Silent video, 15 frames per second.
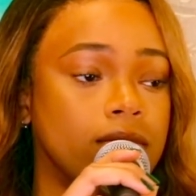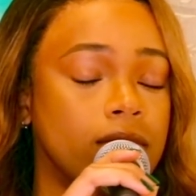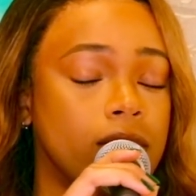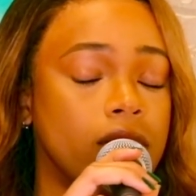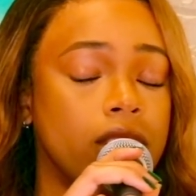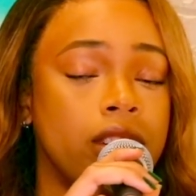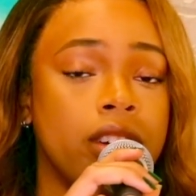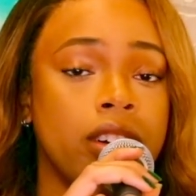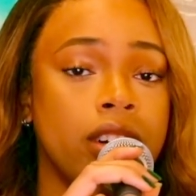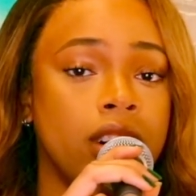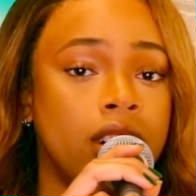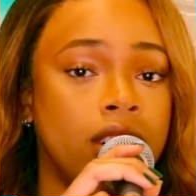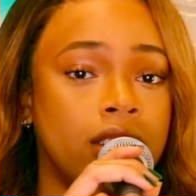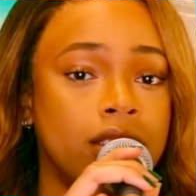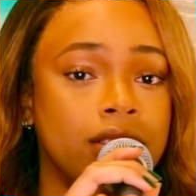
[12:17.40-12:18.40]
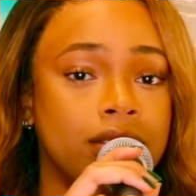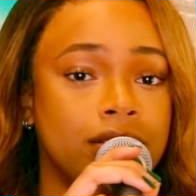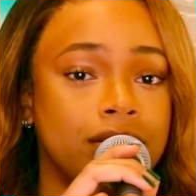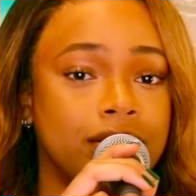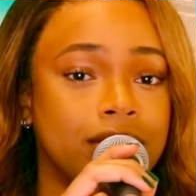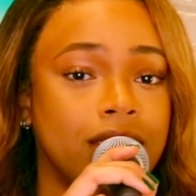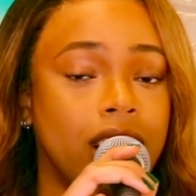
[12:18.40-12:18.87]
girl,
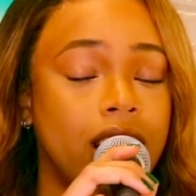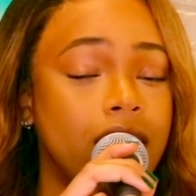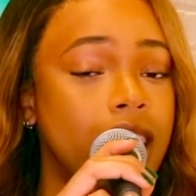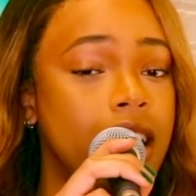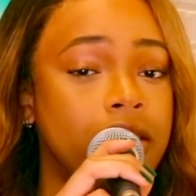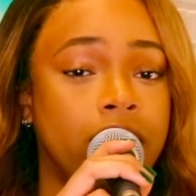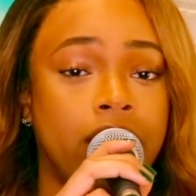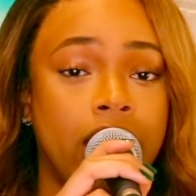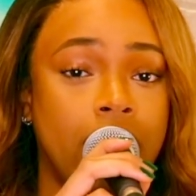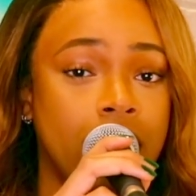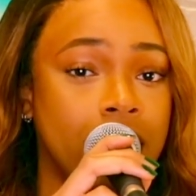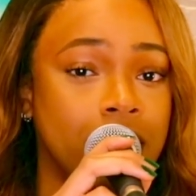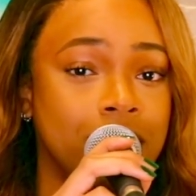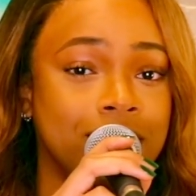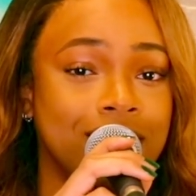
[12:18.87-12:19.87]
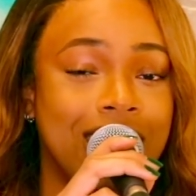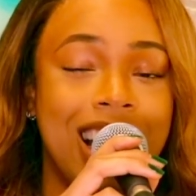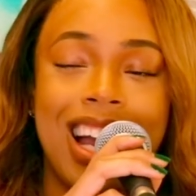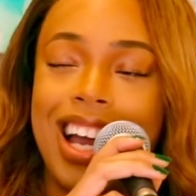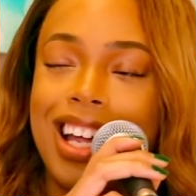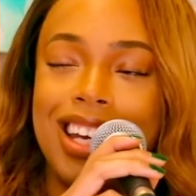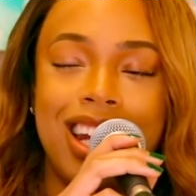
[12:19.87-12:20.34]
never again.
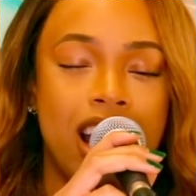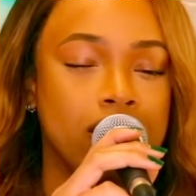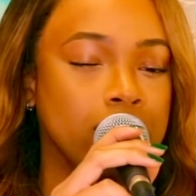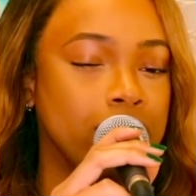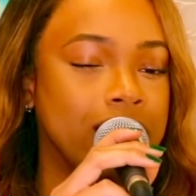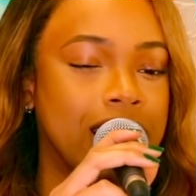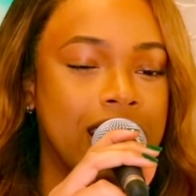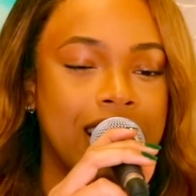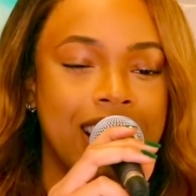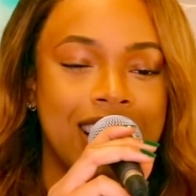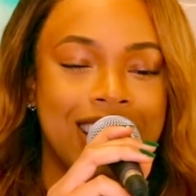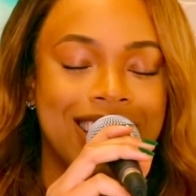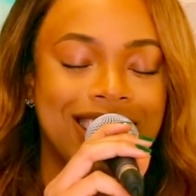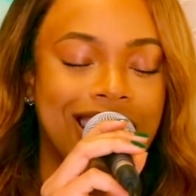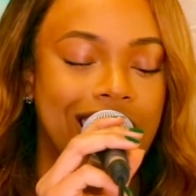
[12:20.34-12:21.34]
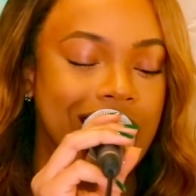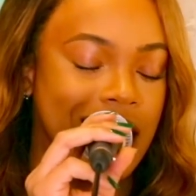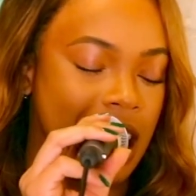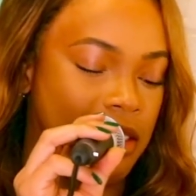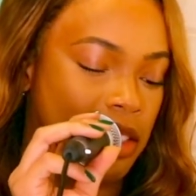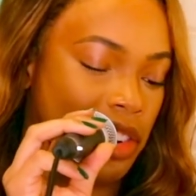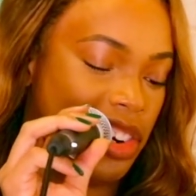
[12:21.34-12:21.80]
Never again.
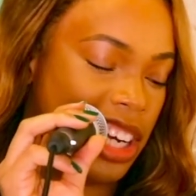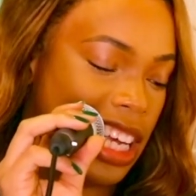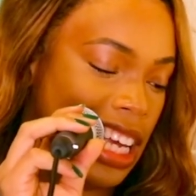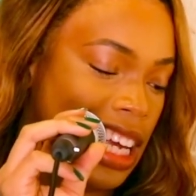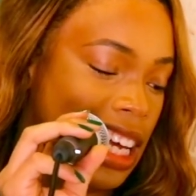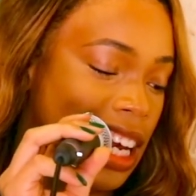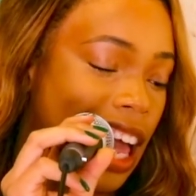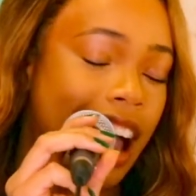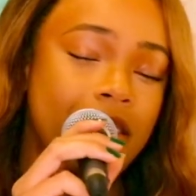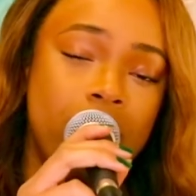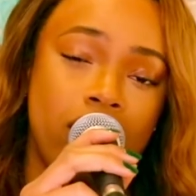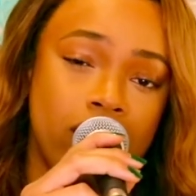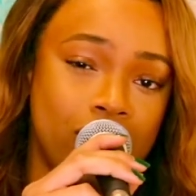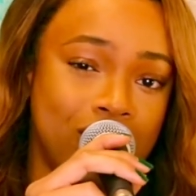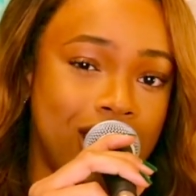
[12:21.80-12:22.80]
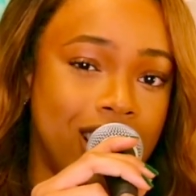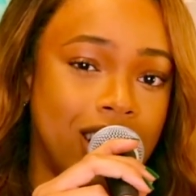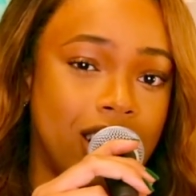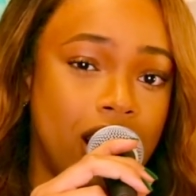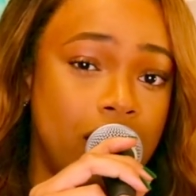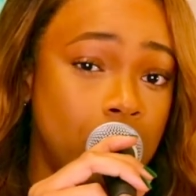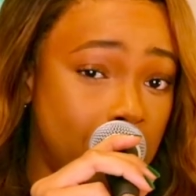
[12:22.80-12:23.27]
Never again. Have you ever
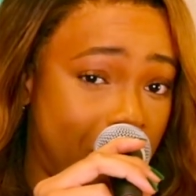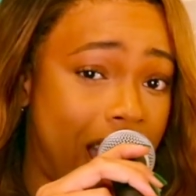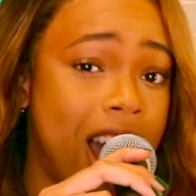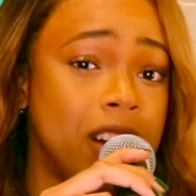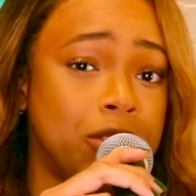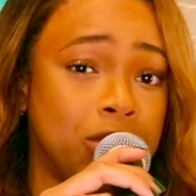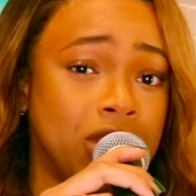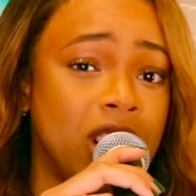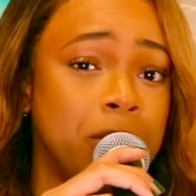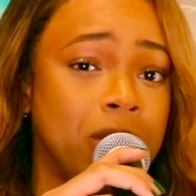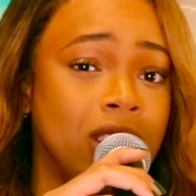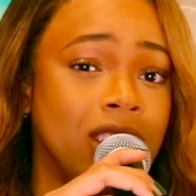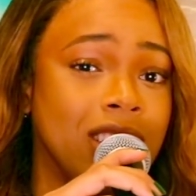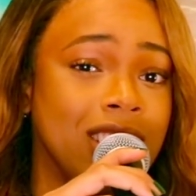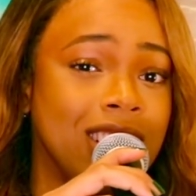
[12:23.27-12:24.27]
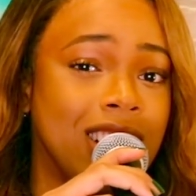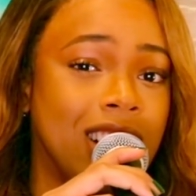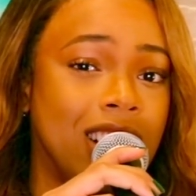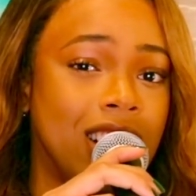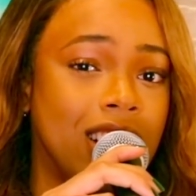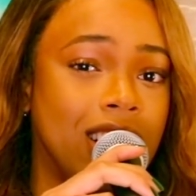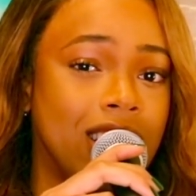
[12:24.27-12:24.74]
asked for something
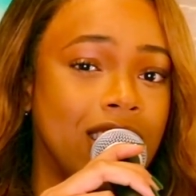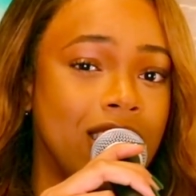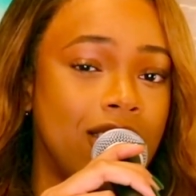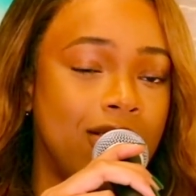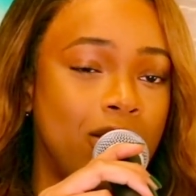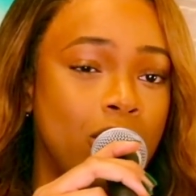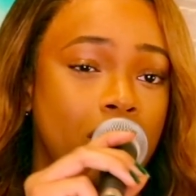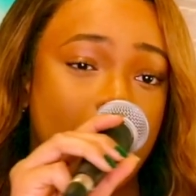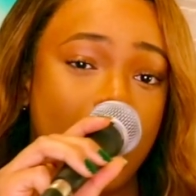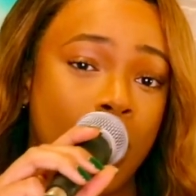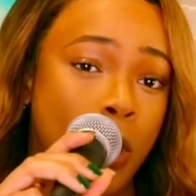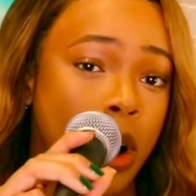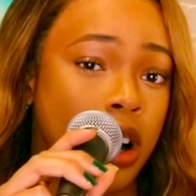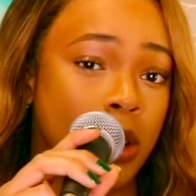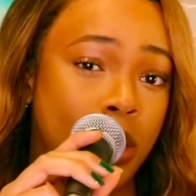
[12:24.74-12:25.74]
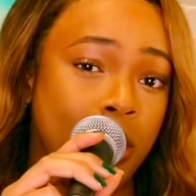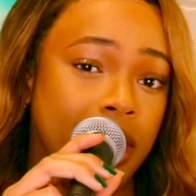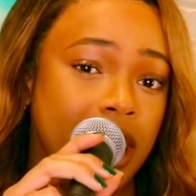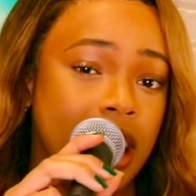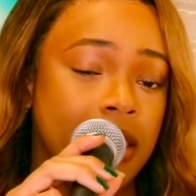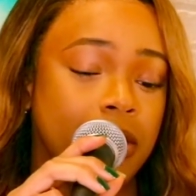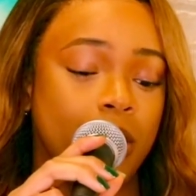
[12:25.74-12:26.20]
for a quote unquote
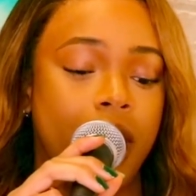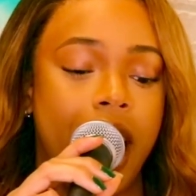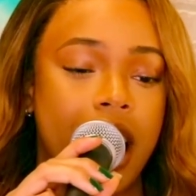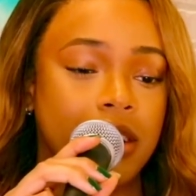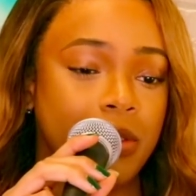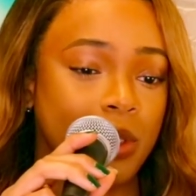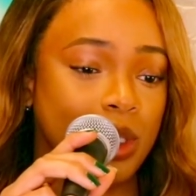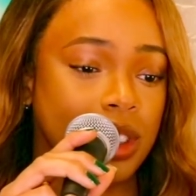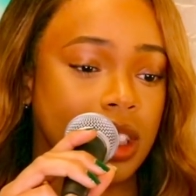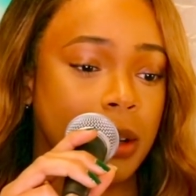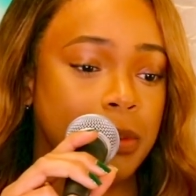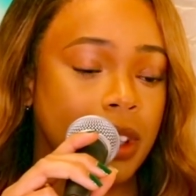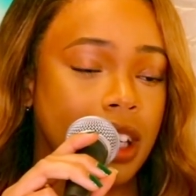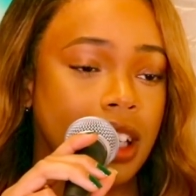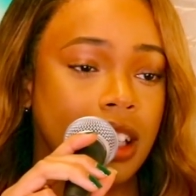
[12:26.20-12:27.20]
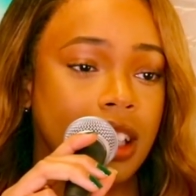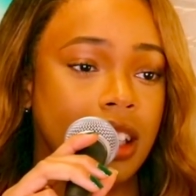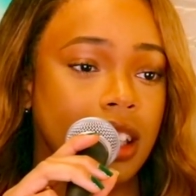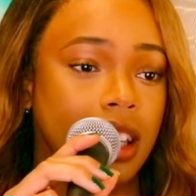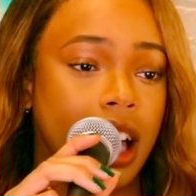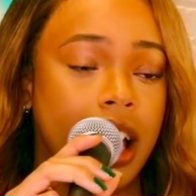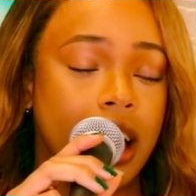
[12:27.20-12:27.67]
gift or asked for something
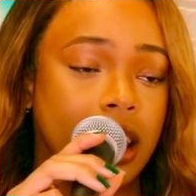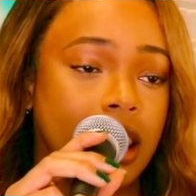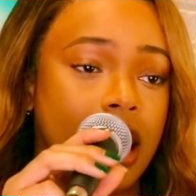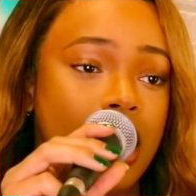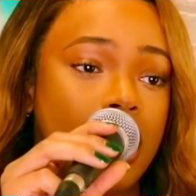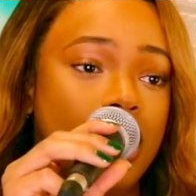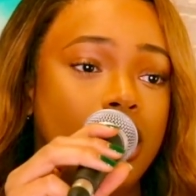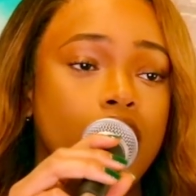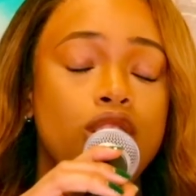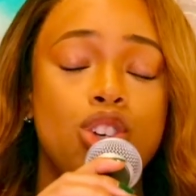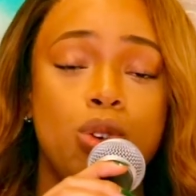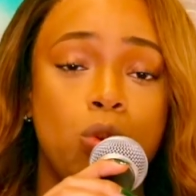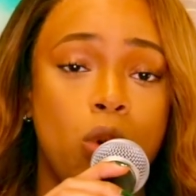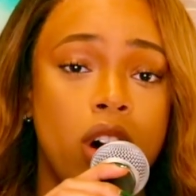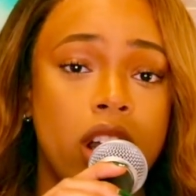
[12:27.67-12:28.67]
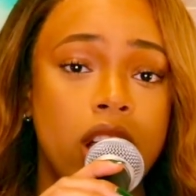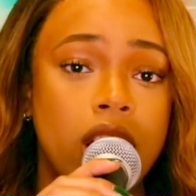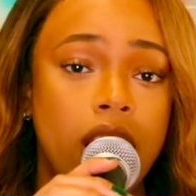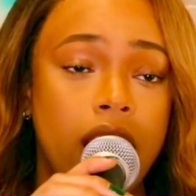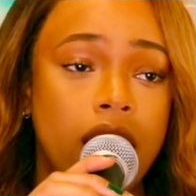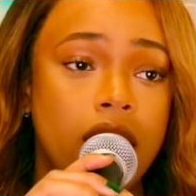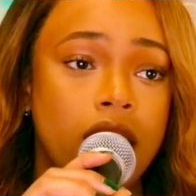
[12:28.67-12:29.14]
like that you wanted
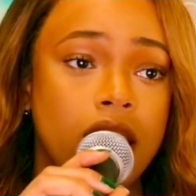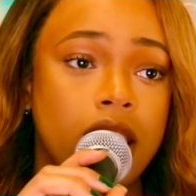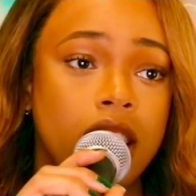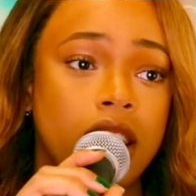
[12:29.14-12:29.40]
and then